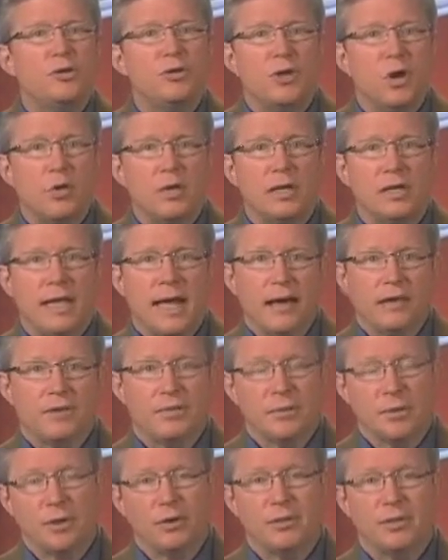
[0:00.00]
don't allow
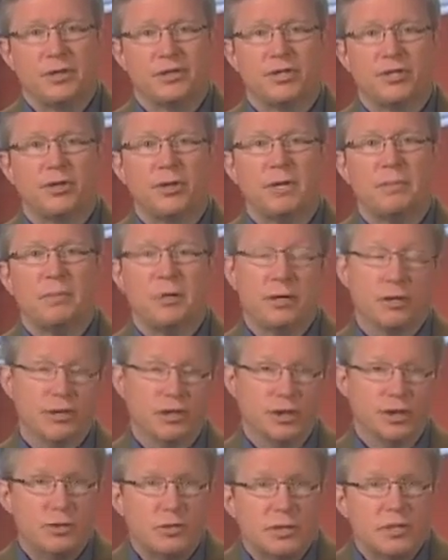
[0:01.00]
them to go into the street
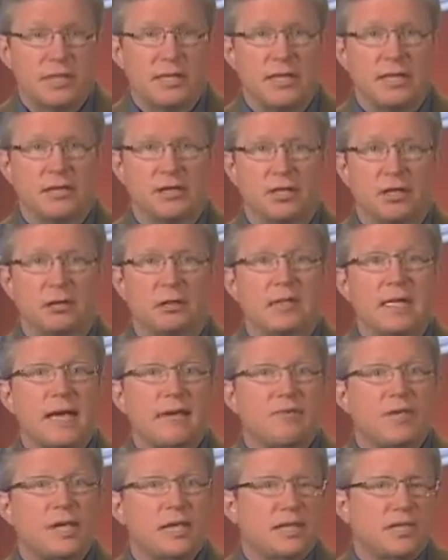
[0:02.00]
because you as the adult
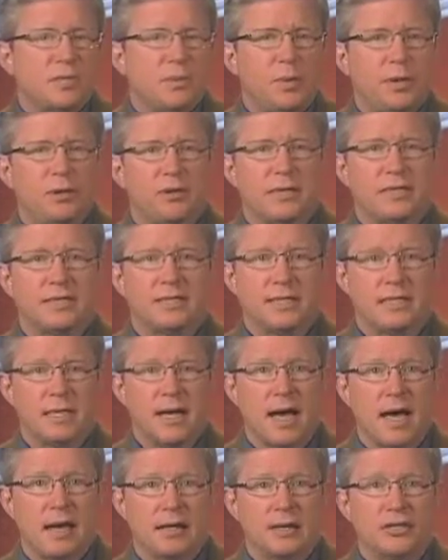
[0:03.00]
have the experience and
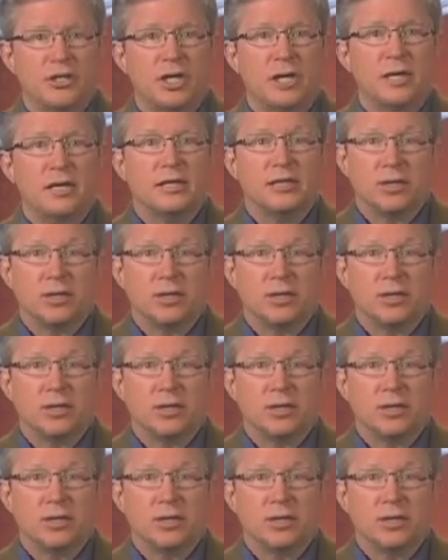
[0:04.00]
knowledge